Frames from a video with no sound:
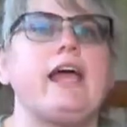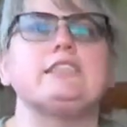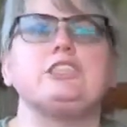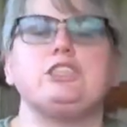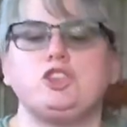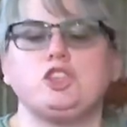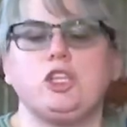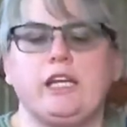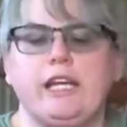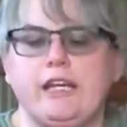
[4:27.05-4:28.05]
is
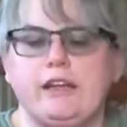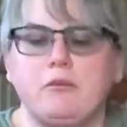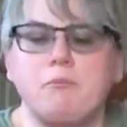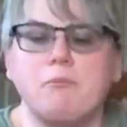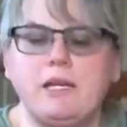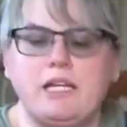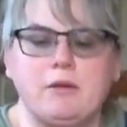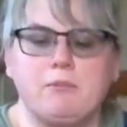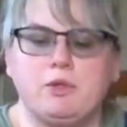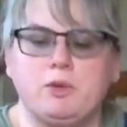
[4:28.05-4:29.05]
usually
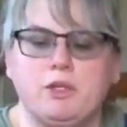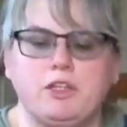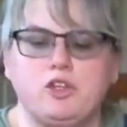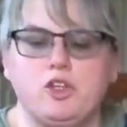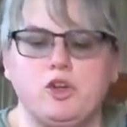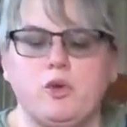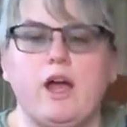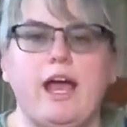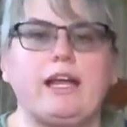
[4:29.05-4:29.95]
medium between the two.